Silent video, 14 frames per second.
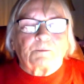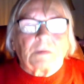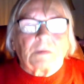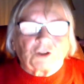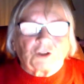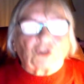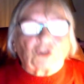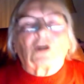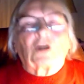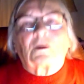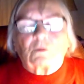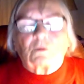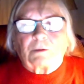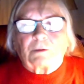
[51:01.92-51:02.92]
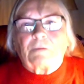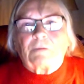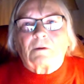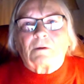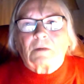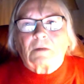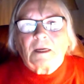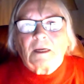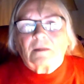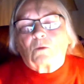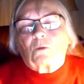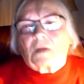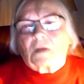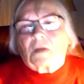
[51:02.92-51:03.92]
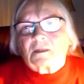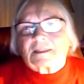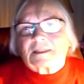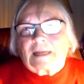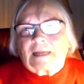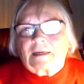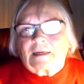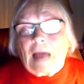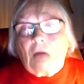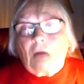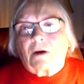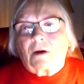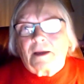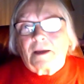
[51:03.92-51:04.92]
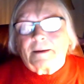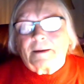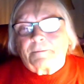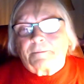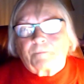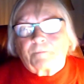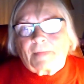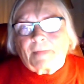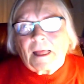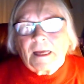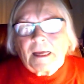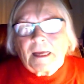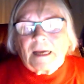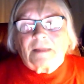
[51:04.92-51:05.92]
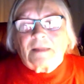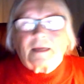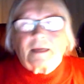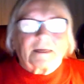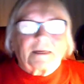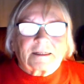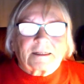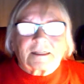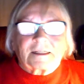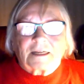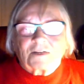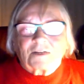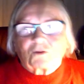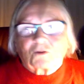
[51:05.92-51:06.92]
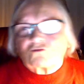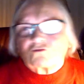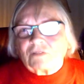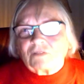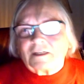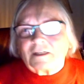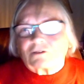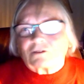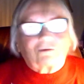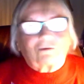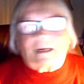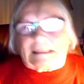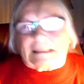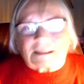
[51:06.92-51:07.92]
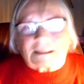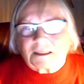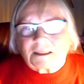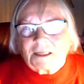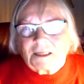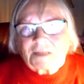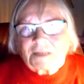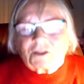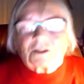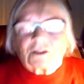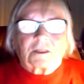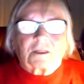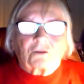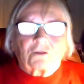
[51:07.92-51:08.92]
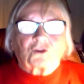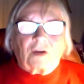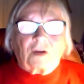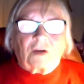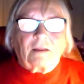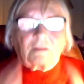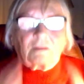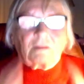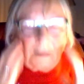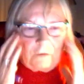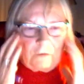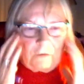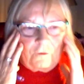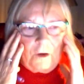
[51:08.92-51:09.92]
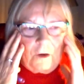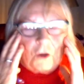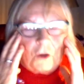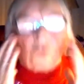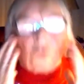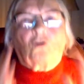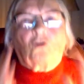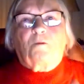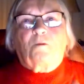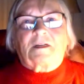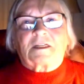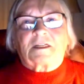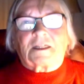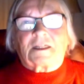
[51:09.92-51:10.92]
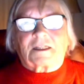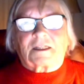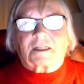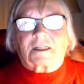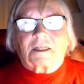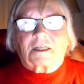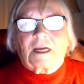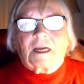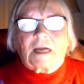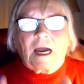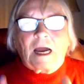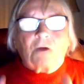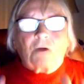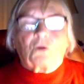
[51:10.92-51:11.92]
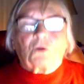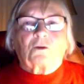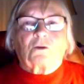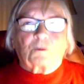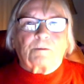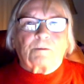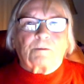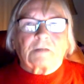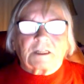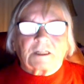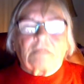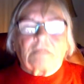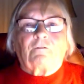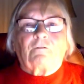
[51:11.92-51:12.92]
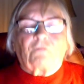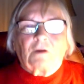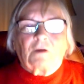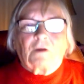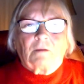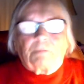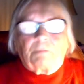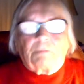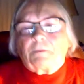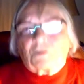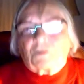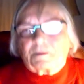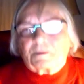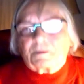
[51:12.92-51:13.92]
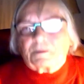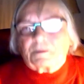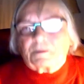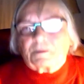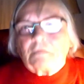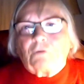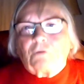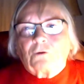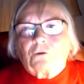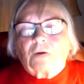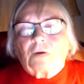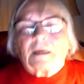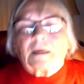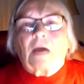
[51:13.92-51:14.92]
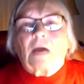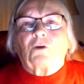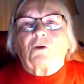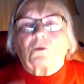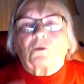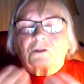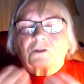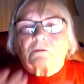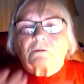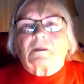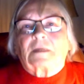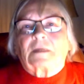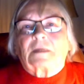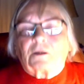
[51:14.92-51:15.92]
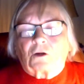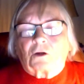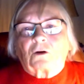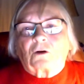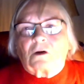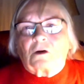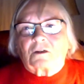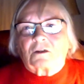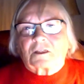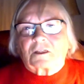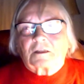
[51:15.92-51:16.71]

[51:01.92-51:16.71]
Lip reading: share with people that will understand how I am? And that exercise was really great to try and think of your business, how you want to perceive people to perceive you and how you want to get it across.